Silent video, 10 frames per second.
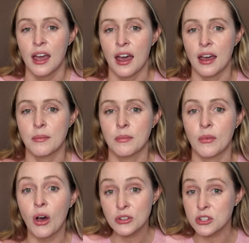
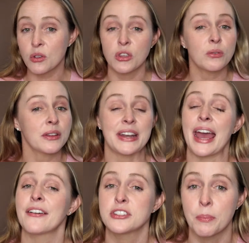Also, you don't even
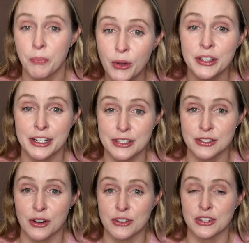have to book an
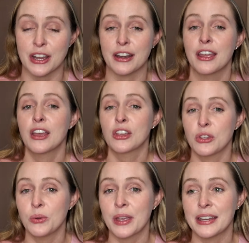excursion.
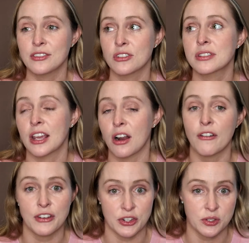You can just get
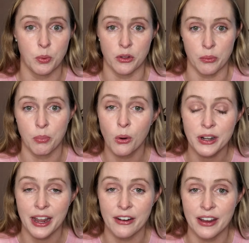off and explore the
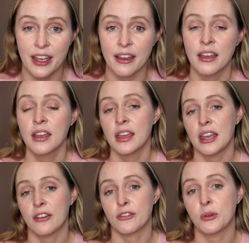port area
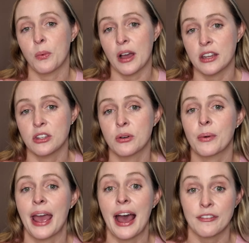if you want. You don't
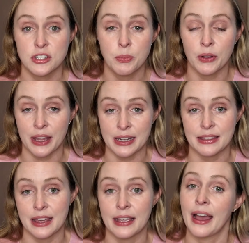have to book
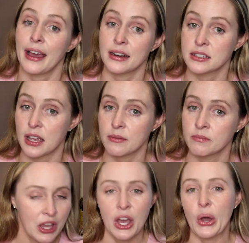anything ahead of time.
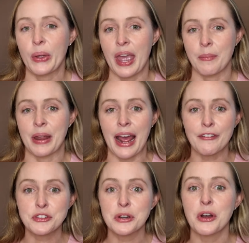Okay, but
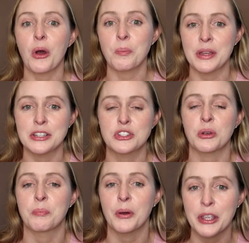after it opens, you're
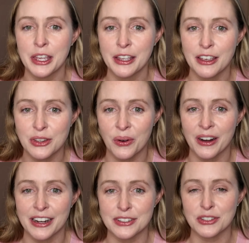booking your
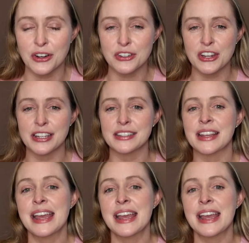excursions.